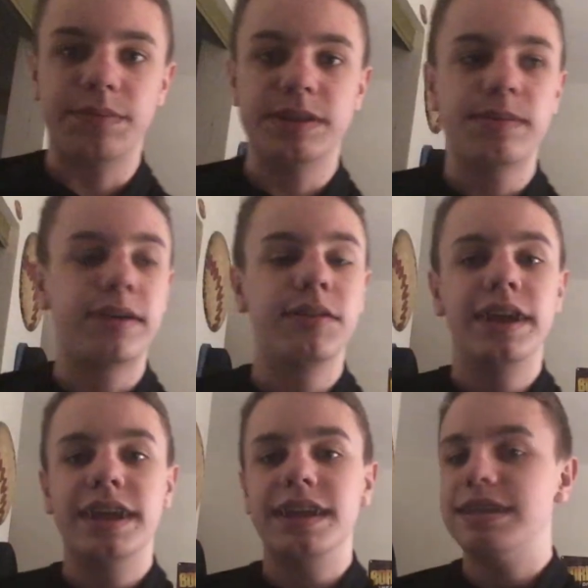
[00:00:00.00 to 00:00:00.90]
It's about
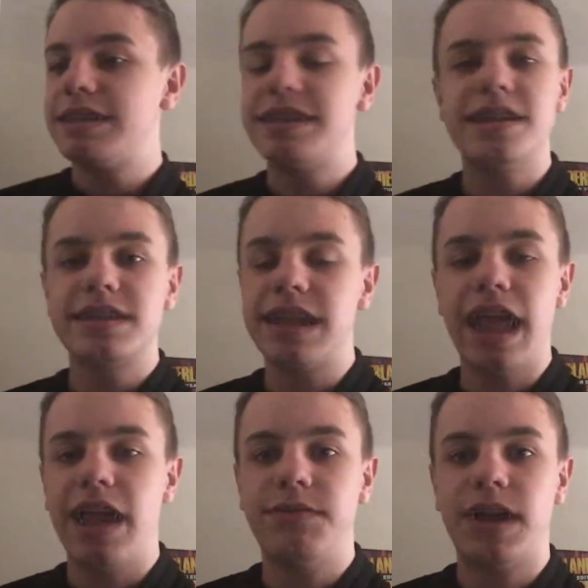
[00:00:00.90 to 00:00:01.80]

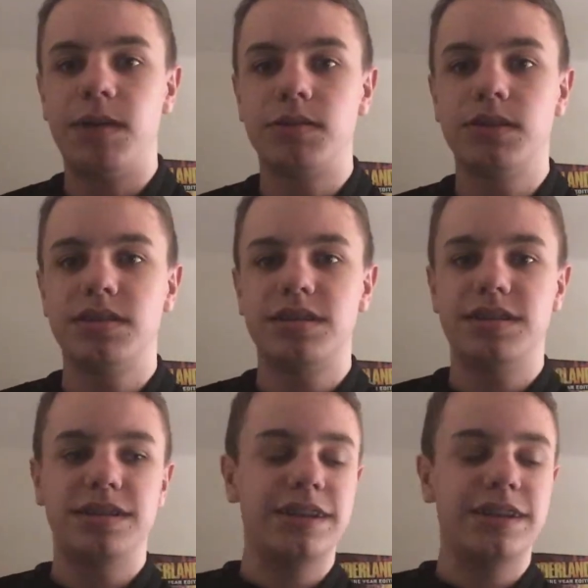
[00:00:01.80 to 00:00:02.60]
6.5 hours.